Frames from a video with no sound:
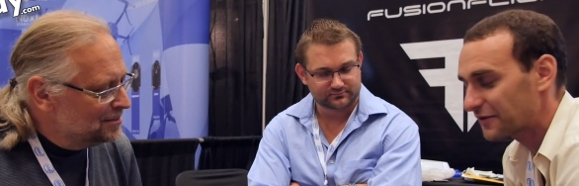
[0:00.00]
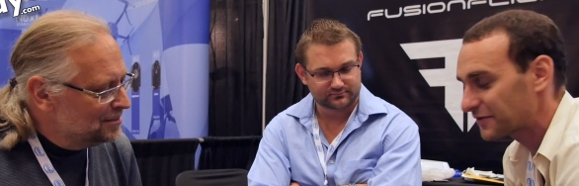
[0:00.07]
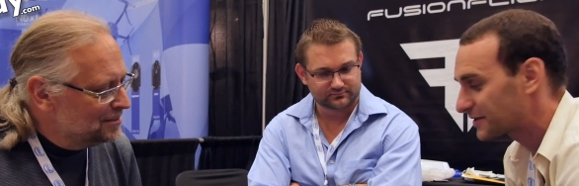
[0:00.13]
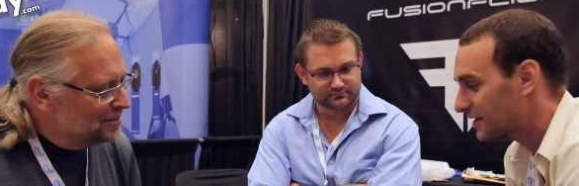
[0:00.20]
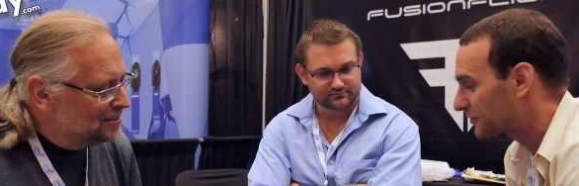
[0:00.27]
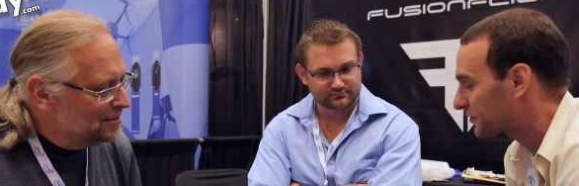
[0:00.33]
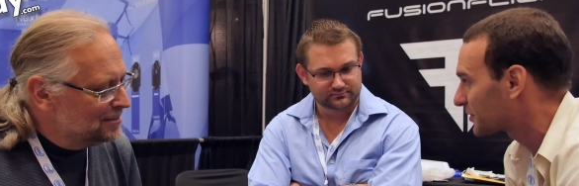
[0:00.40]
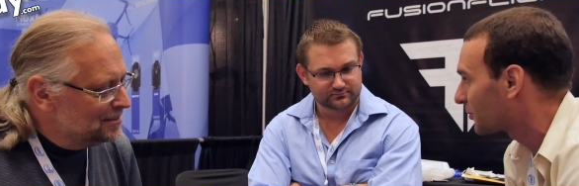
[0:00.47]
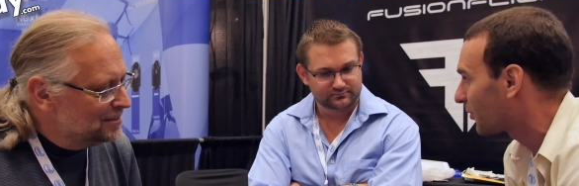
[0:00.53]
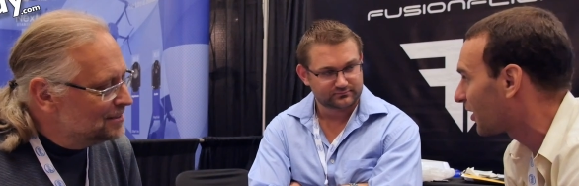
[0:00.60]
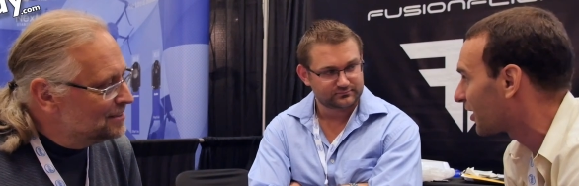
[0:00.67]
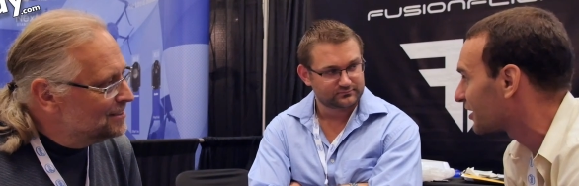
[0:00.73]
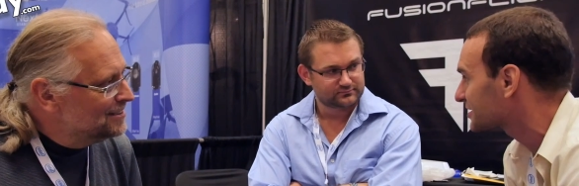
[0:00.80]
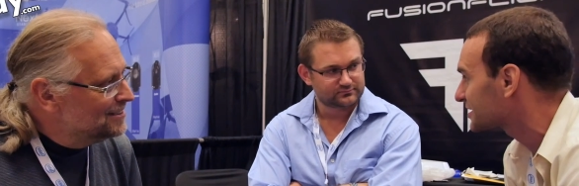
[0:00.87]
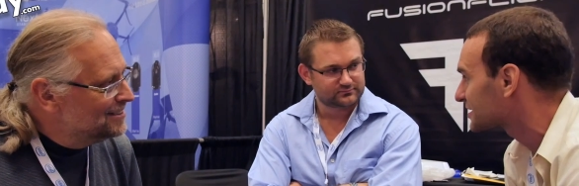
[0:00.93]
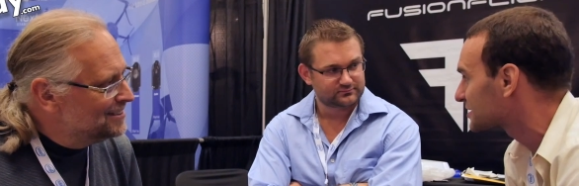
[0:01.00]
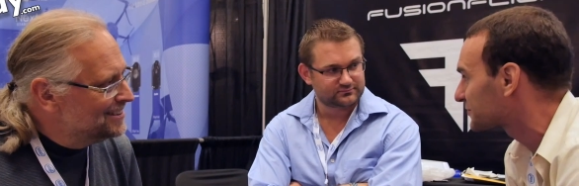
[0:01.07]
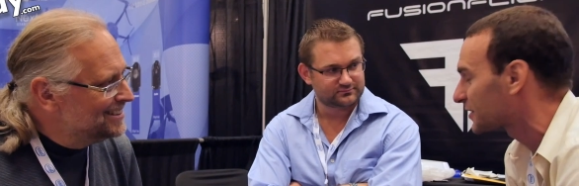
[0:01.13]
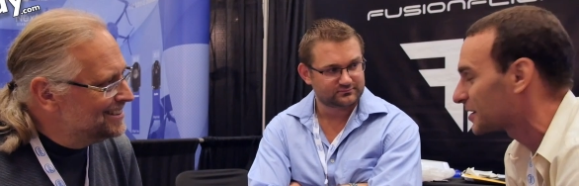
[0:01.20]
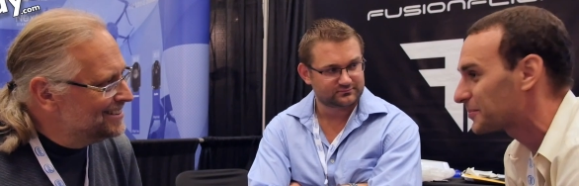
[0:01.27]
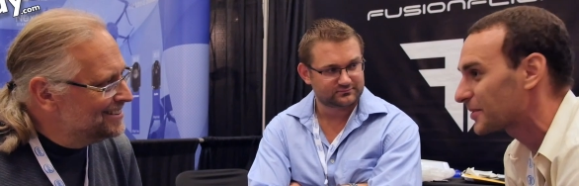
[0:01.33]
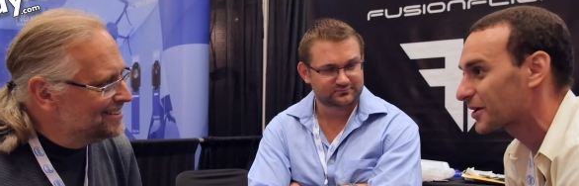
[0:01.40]
Speaker 1: from different walls and it's
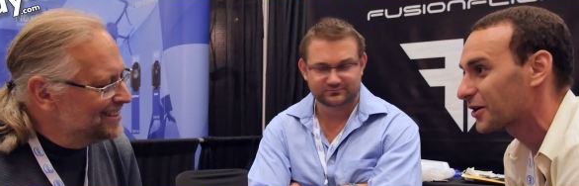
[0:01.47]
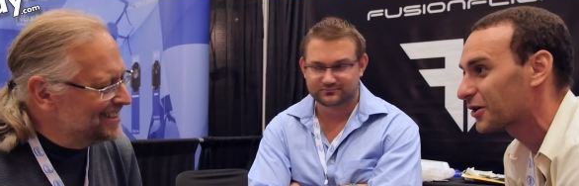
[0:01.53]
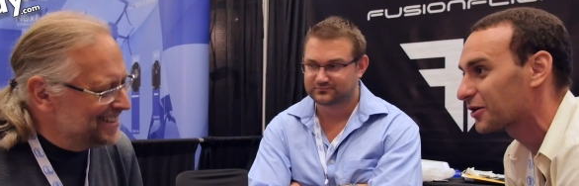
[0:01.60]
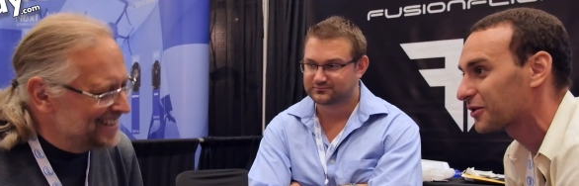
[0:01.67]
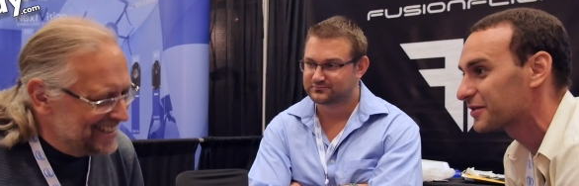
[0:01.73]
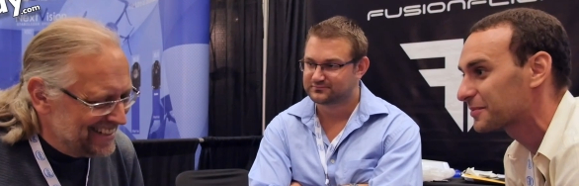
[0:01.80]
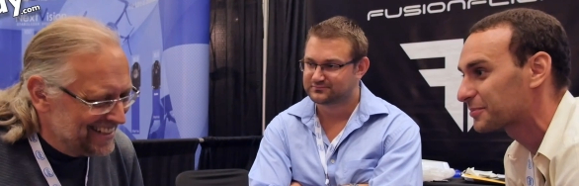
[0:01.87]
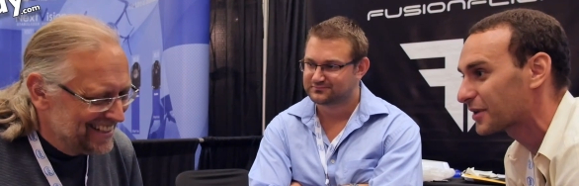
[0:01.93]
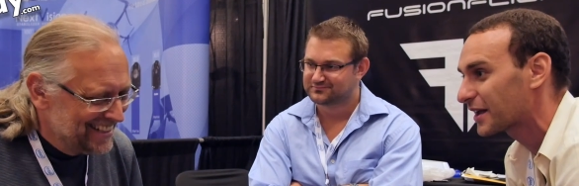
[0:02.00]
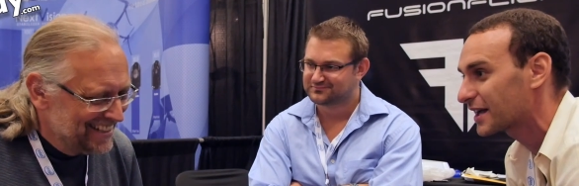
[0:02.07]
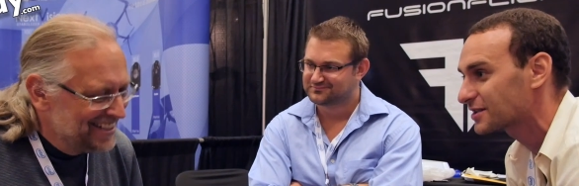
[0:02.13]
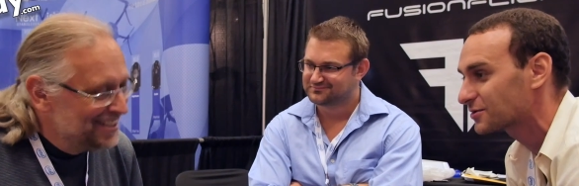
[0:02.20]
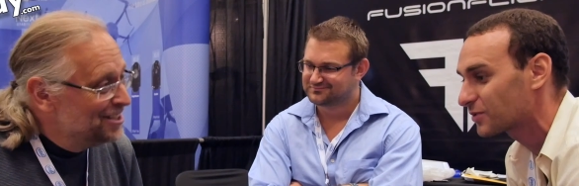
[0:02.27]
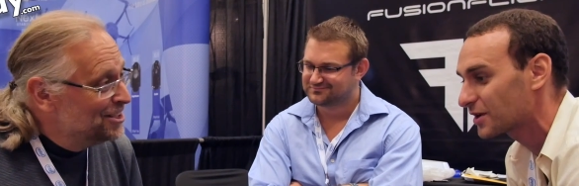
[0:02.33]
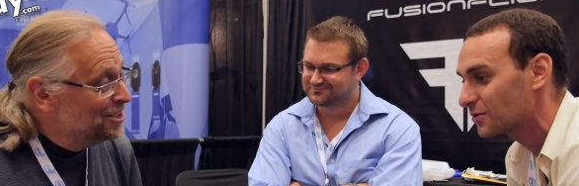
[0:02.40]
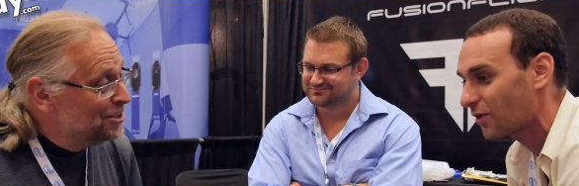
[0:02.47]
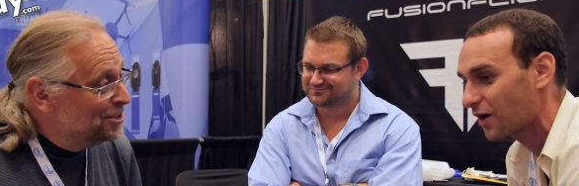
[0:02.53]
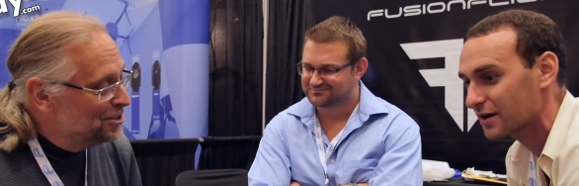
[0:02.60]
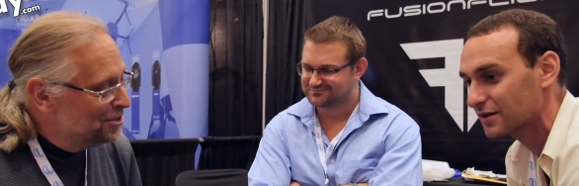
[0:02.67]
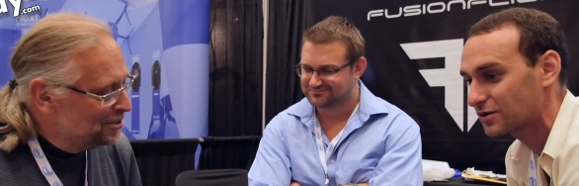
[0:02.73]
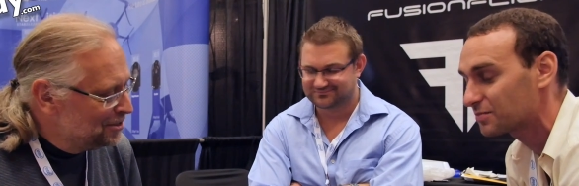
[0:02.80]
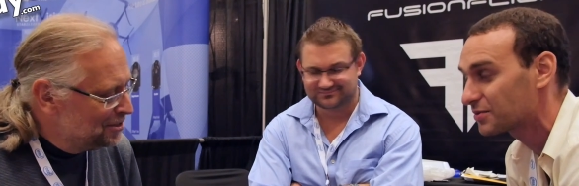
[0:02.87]
flipping all over the place, we
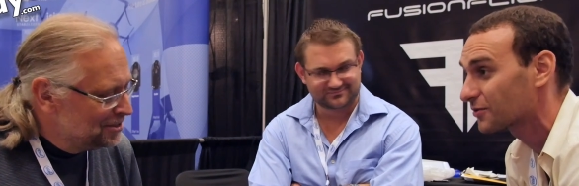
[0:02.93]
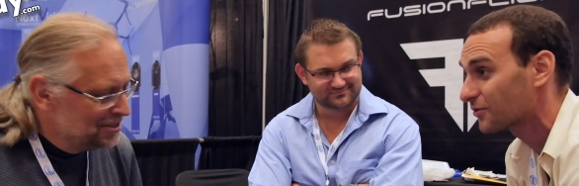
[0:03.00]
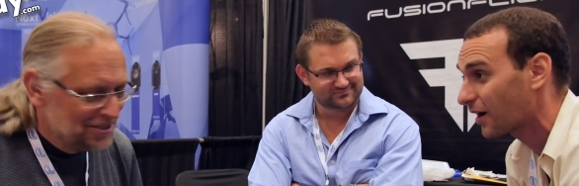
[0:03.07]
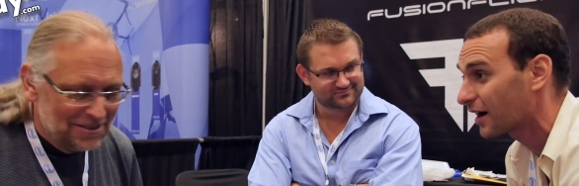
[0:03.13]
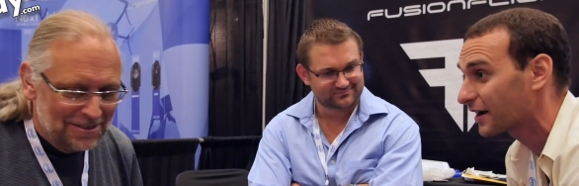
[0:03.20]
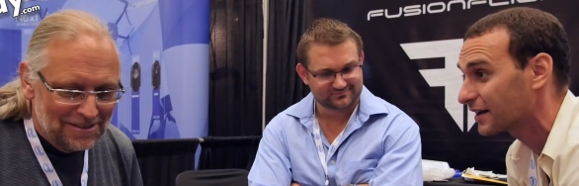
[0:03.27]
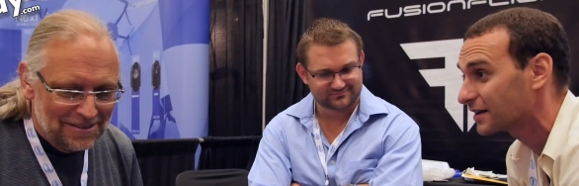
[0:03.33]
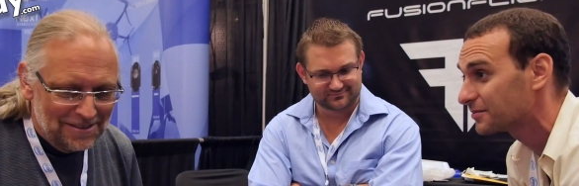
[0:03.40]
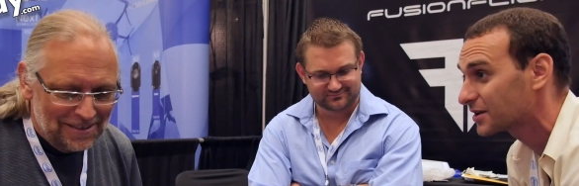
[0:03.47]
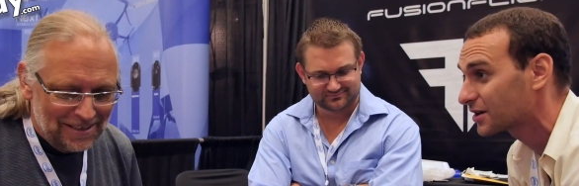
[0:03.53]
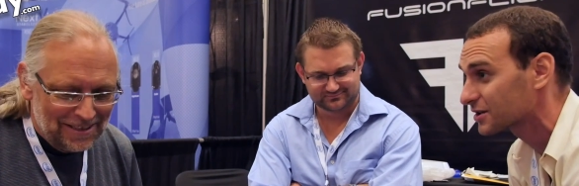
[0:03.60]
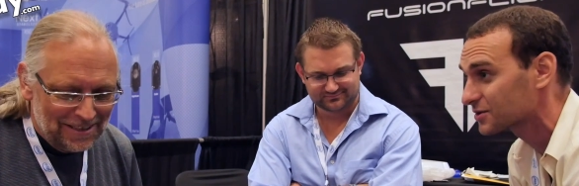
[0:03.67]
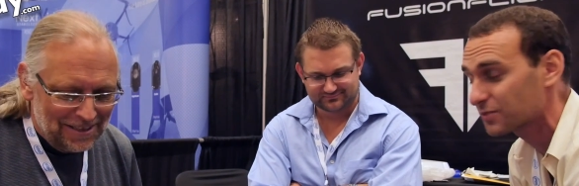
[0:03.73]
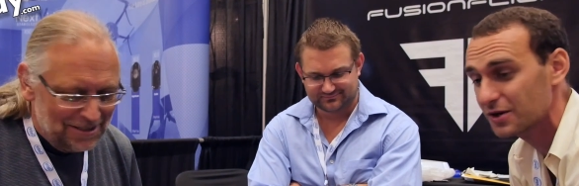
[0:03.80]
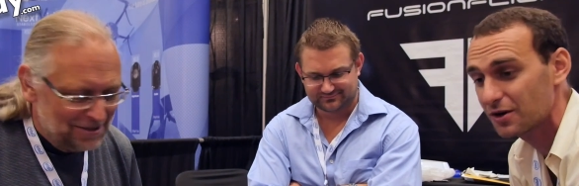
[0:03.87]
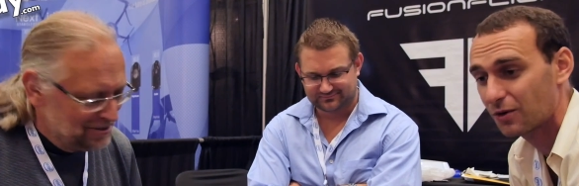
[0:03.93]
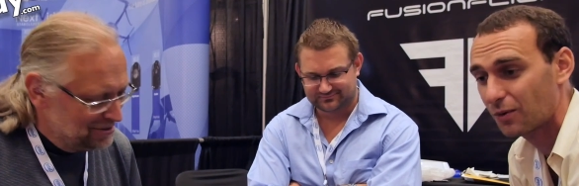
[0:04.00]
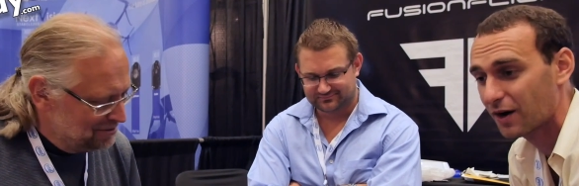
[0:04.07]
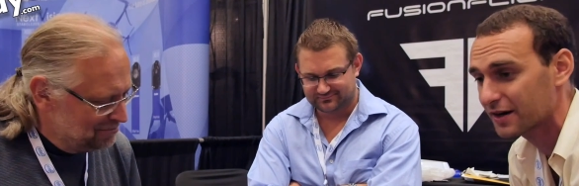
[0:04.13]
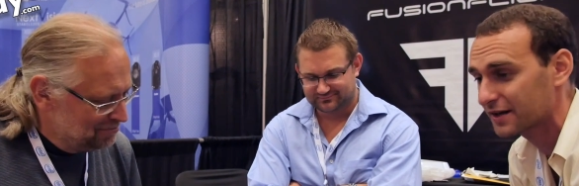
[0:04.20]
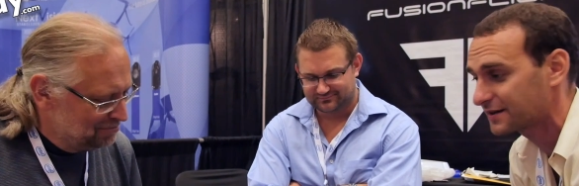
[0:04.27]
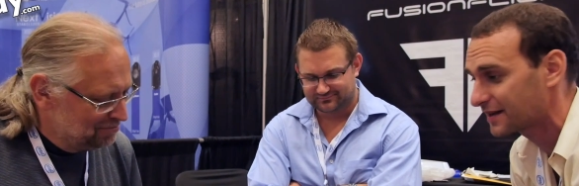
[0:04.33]
want it to be rugged because we don't
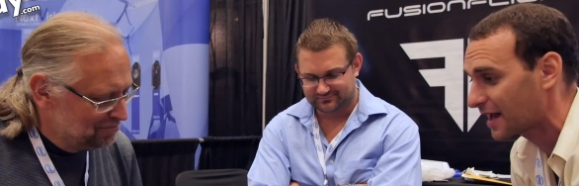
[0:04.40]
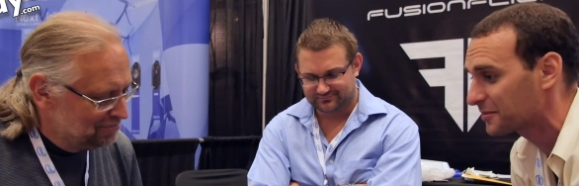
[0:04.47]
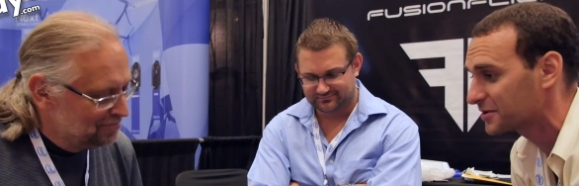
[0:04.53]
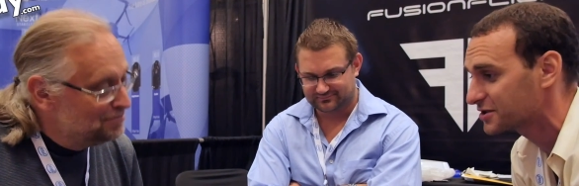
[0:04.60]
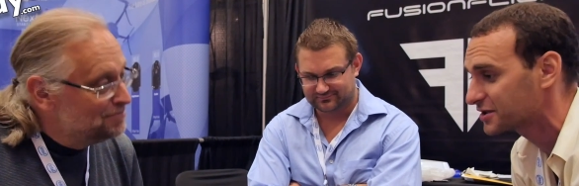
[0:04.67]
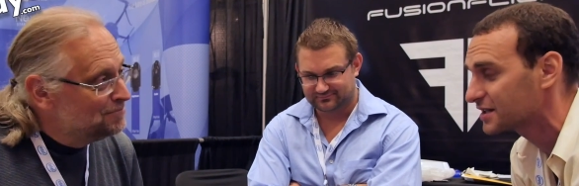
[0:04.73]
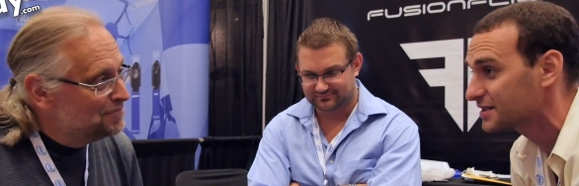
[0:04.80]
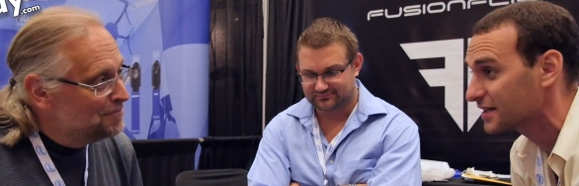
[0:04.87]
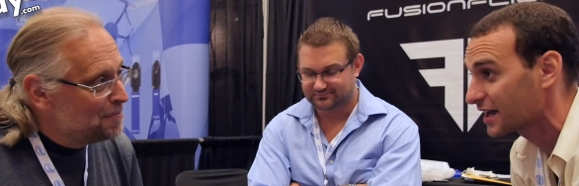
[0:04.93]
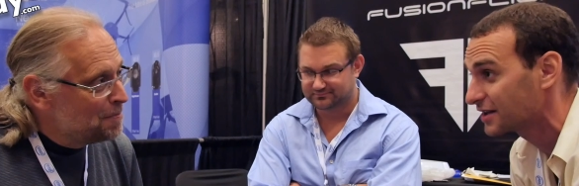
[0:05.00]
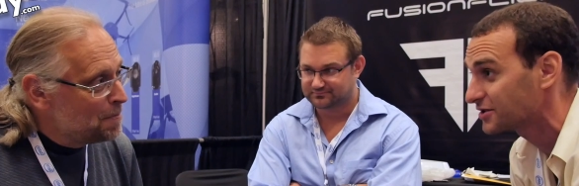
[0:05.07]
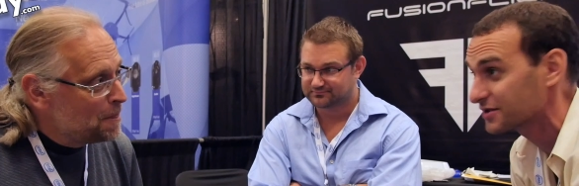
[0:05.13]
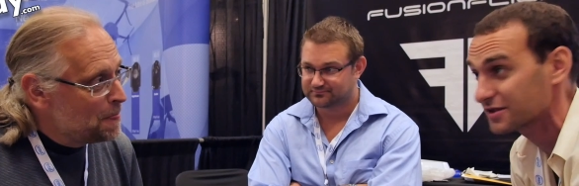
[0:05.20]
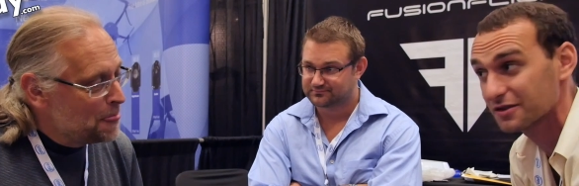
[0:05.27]
want to damage these engines.